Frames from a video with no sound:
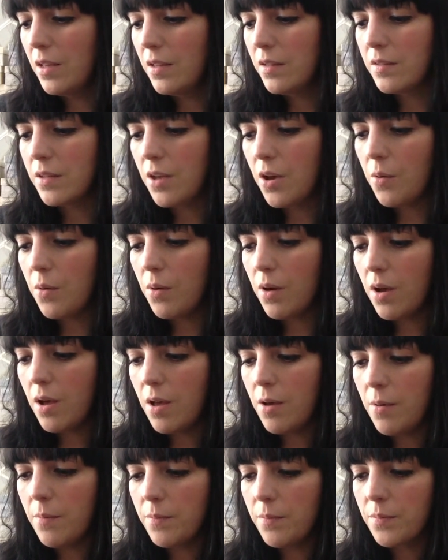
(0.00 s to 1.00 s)
So
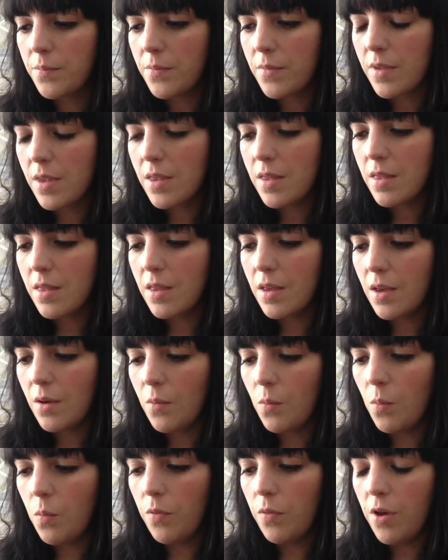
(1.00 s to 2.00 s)

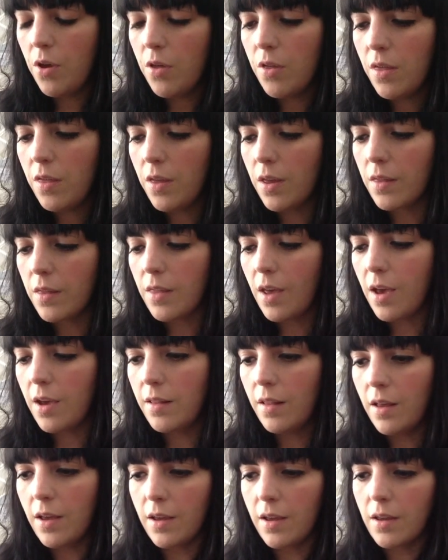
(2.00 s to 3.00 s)
the other thing that
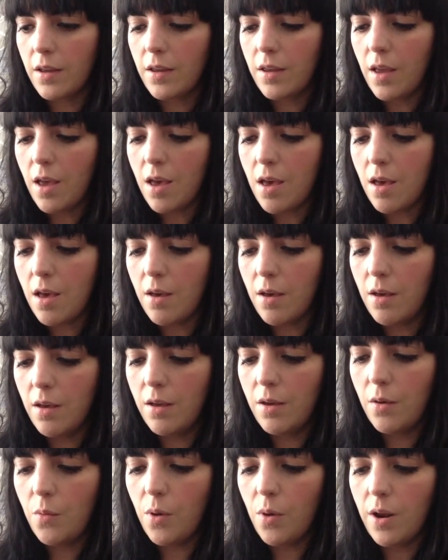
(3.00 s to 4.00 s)
I like
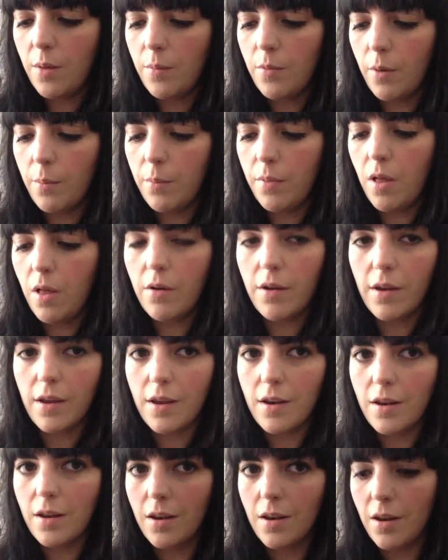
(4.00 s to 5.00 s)
when I'm not
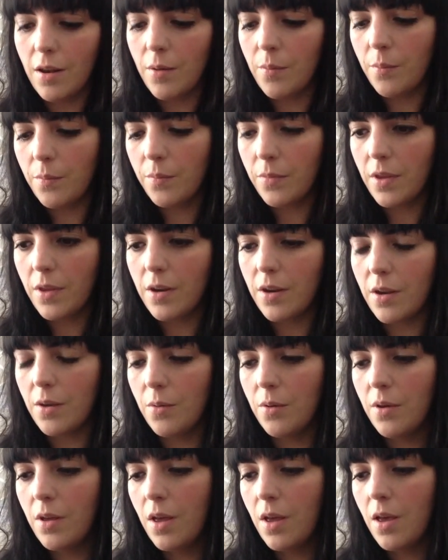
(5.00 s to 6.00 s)
blogging and I'm, you
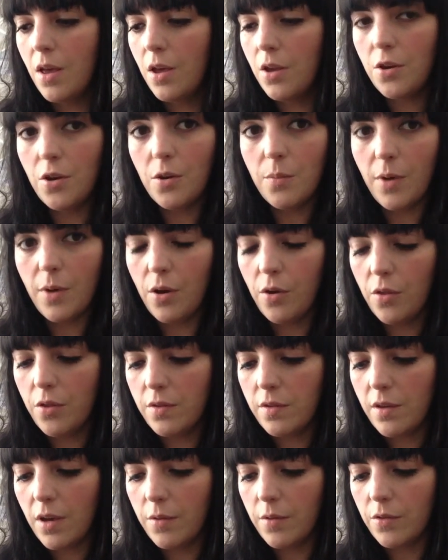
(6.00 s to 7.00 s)
know, doing my other
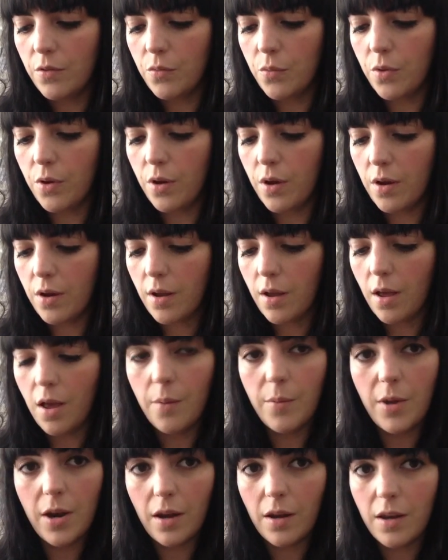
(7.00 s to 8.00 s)
types of work,
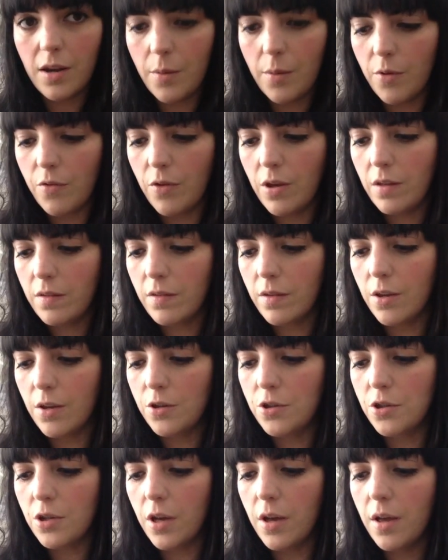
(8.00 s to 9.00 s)
I'm an academic
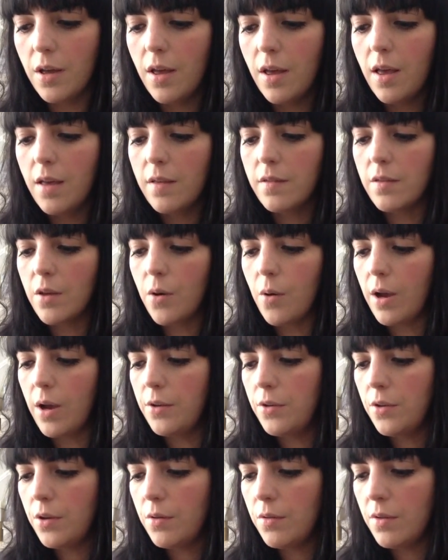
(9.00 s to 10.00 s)
researcher, so
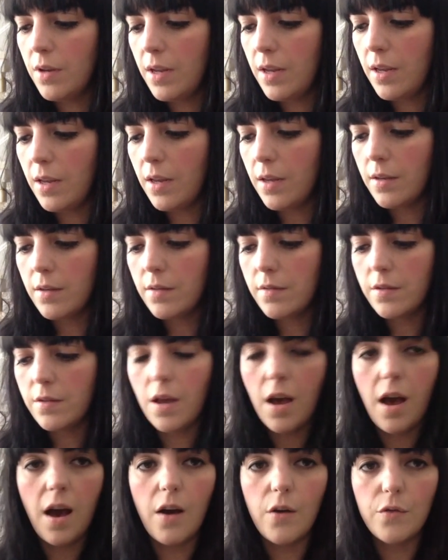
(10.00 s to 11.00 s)
I do need
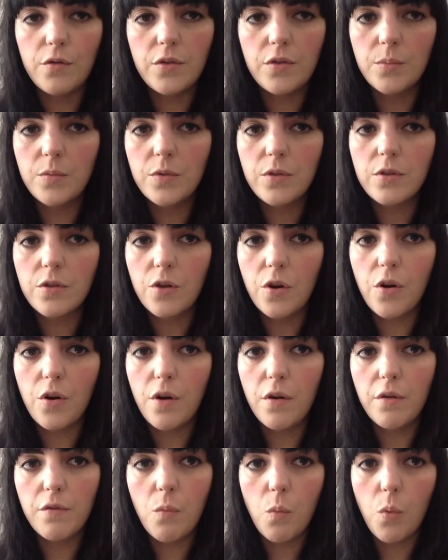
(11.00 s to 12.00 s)
to have some sort
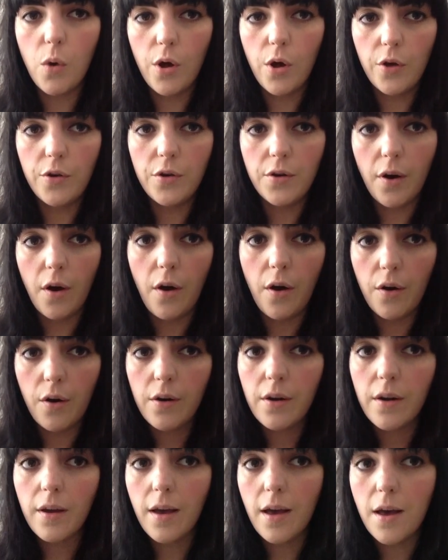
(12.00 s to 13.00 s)
of Word
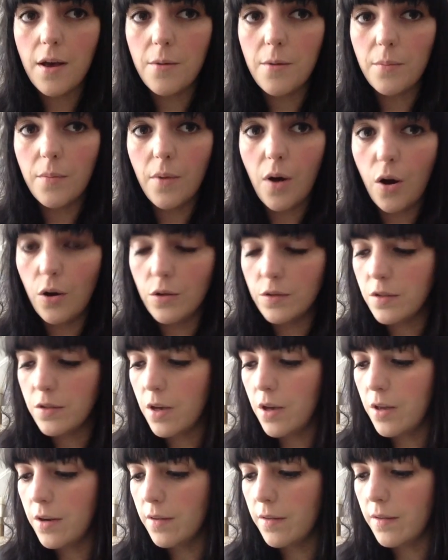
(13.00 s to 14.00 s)
doc
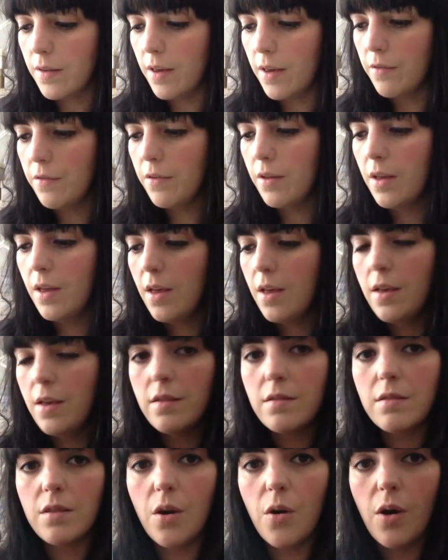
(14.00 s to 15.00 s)
alternative.
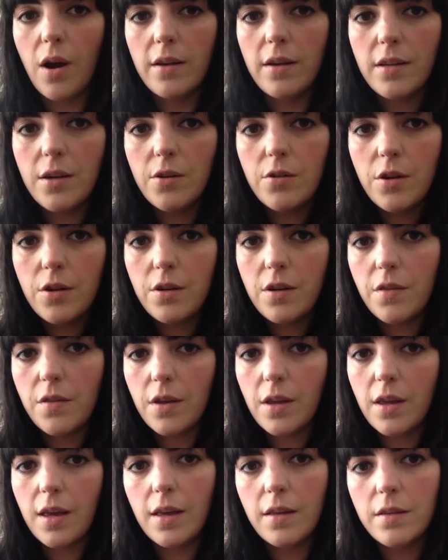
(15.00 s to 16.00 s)
So I downloaded
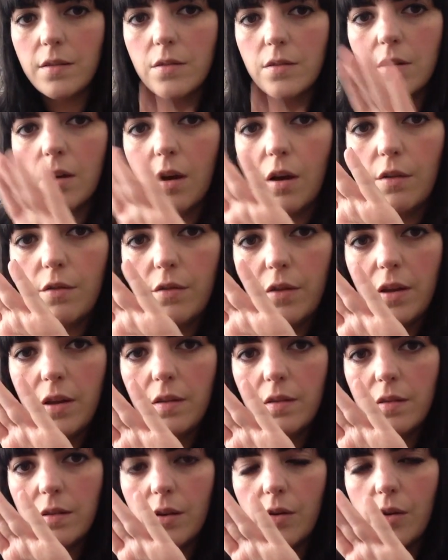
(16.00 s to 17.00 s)
the Kingsoft
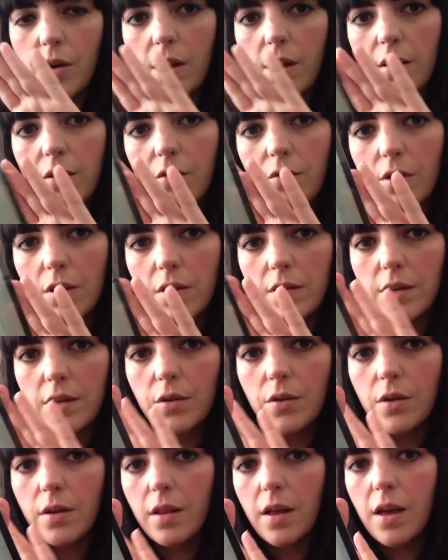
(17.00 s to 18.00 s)
Office. Sorry, I didn't realise
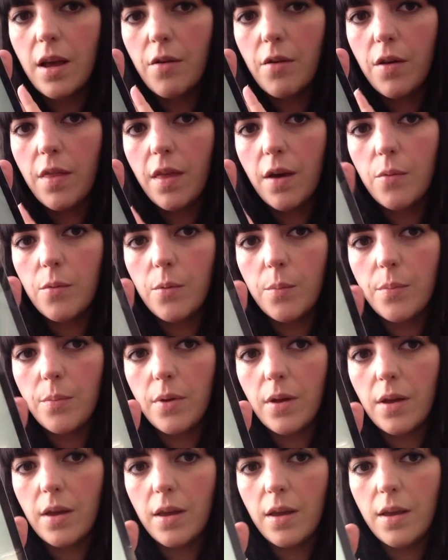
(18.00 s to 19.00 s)
how glary that would
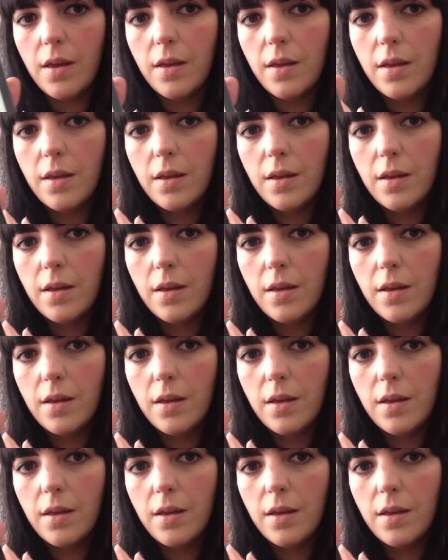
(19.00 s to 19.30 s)
be.